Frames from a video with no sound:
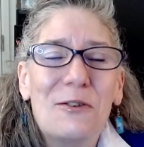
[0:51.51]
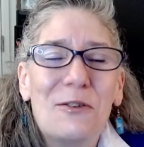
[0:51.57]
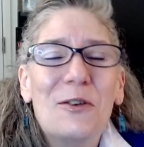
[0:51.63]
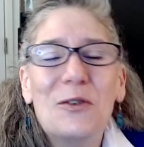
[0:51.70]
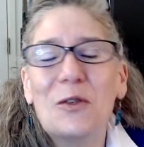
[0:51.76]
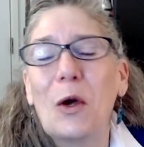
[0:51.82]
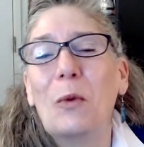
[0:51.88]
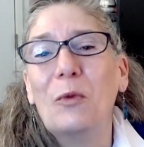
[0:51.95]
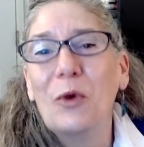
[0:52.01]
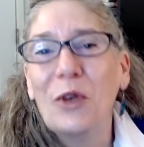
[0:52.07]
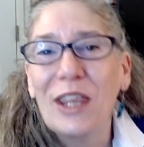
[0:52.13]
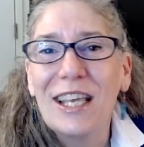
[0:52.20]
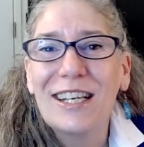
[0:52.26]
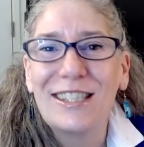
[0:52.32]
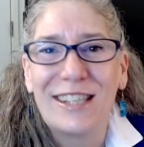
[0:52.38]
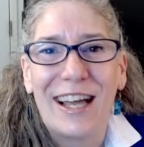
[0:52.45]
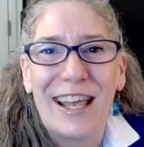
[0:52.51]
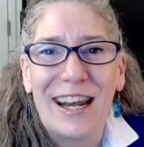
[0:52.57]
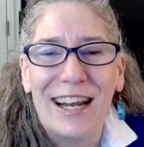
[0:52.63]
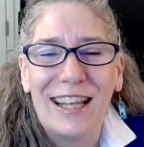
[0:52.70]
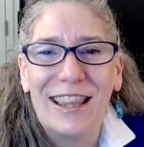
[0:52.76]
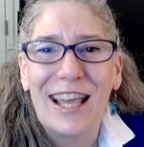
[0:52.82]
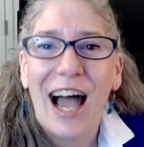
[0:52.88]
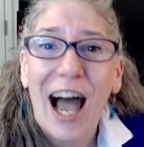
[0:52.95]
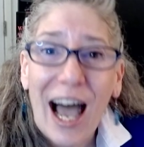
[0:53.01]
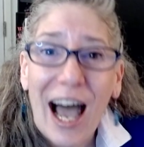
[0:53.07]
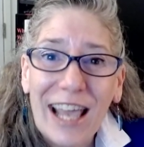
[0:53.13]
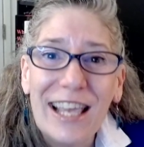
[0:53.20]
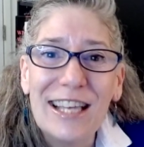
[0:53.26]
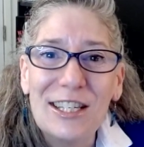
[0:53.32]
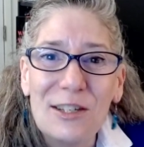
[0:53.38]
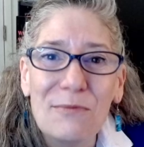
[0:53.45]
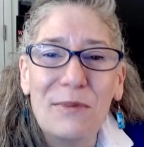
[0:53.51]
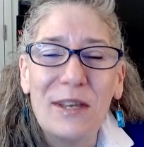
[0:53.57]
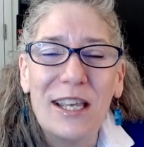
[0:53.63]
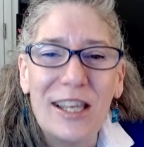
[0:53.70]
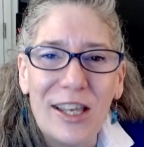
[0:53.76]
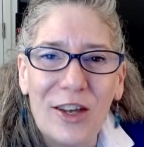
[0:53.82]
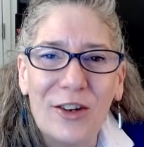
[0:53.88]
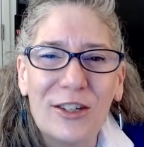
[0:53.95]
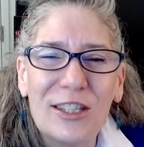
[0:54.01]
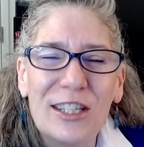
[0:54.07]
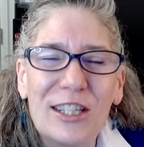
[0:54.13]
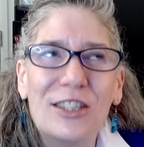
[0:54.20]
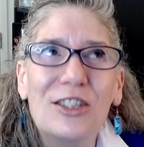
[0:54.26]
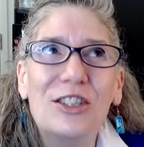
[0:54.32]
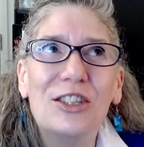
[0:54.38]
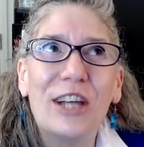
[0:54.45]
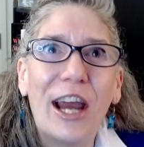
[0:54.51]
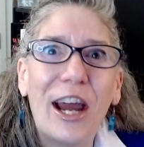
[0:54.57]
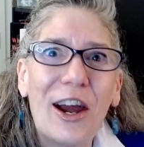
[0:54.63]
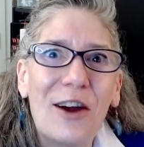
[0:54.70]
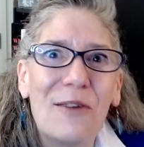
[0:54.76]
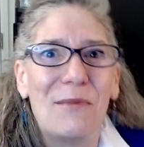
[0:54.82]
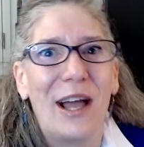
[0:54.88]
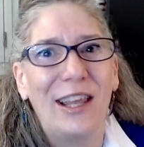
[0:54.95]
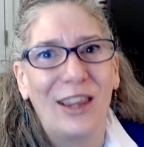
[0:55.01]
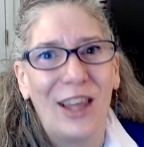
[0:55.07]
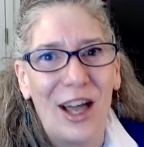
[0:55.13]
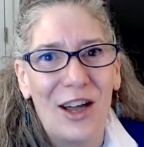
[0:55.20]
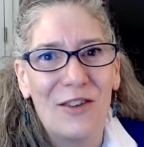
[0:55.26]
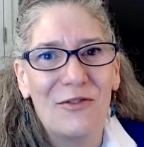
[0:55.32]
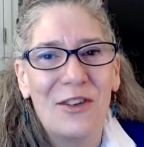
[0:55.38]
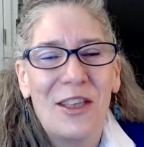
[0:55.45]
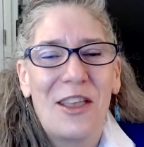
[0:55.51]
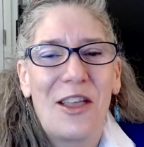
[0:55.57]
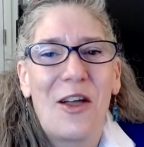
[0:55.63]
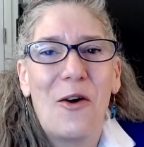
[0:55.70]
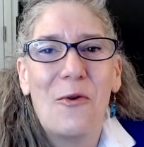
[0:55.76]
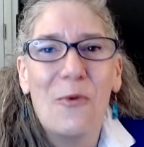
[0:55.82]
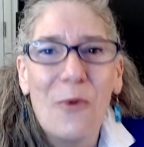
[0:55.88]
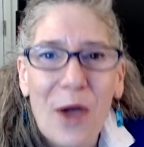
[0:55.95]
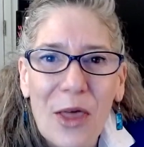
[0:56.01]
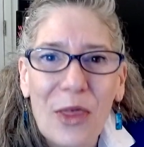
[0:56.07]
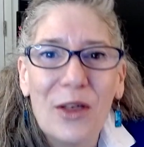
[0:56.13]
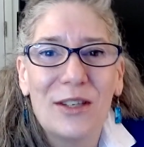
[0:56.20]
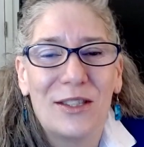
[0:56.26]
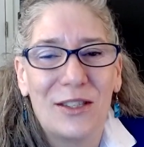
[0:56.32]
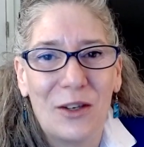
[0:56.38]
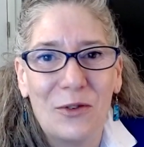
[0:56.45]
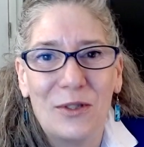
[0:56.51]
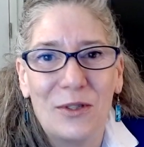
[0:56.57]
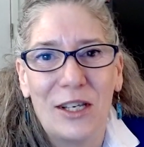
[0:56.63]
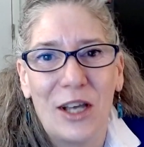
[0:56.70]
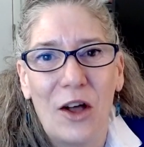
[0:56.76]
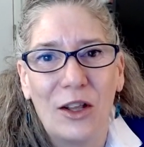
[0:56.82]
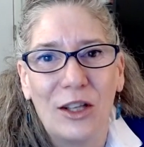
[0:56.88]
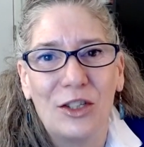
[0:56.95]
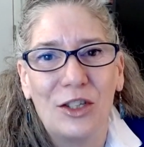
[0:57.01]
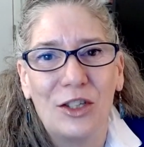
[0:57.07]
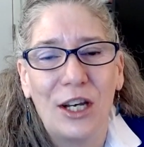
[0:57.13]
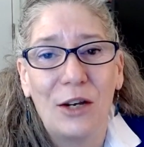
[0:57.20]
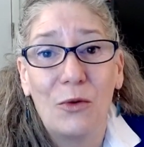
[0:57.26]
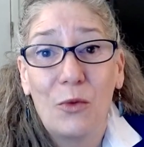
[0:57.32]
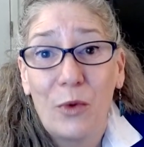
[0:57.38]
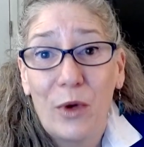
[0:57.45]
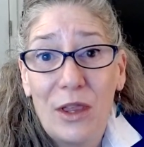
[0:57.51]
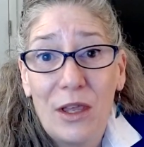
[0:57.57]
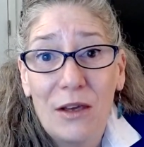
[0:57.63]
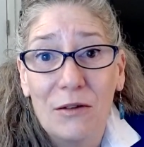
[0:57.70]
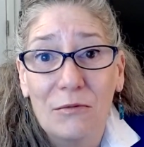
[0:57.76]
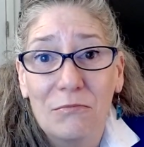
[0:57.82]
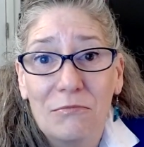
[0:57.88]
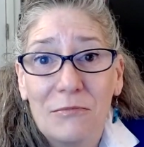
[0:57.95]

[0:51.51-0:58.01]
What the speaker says: So I'm really excited that I get to be here to share my love with sociology with you.